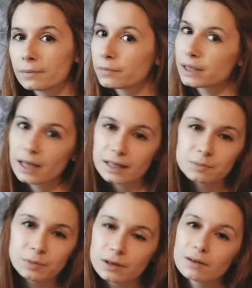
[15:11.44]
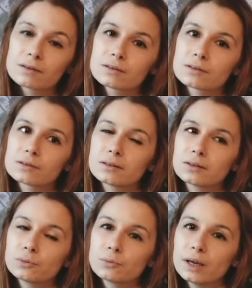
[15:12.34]
but that's because
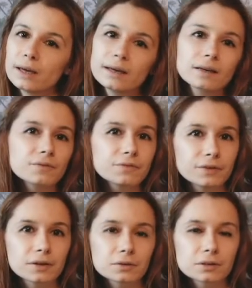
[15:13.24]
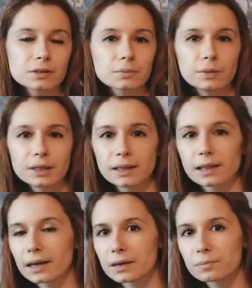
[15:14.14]
to me he feels a bit
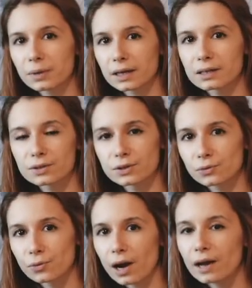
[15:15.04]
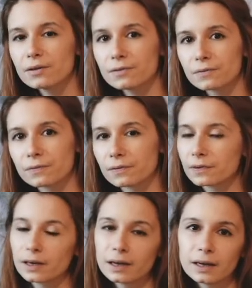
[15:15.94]
like Perrin's wife,
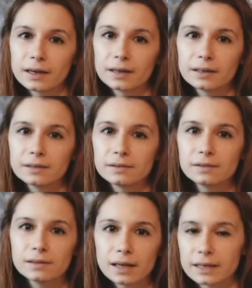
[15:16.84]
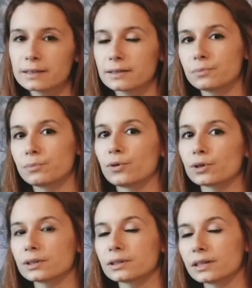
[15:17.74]
a less
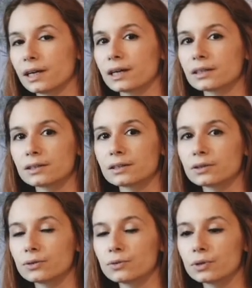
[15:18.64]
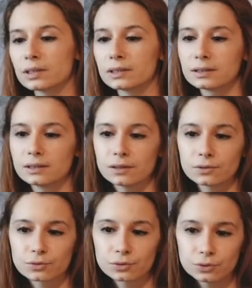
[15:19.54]
important character who is
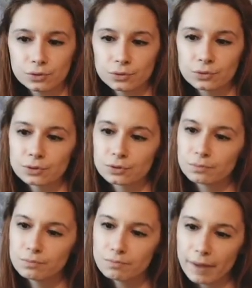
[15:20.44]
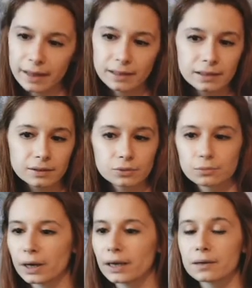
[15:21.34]
introduced mainly to
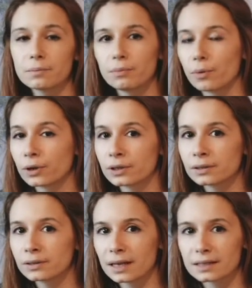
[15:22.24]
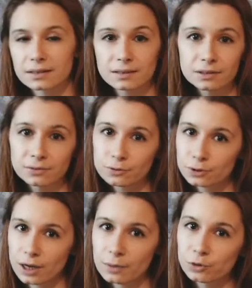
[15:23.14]
make a point necessary for
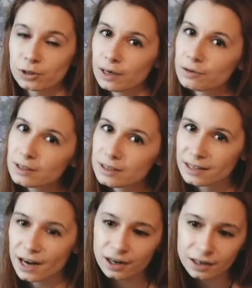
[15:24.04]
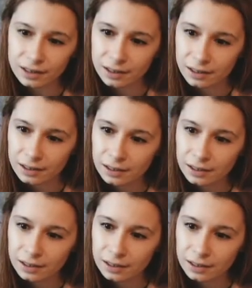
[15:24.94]
someone else's arc.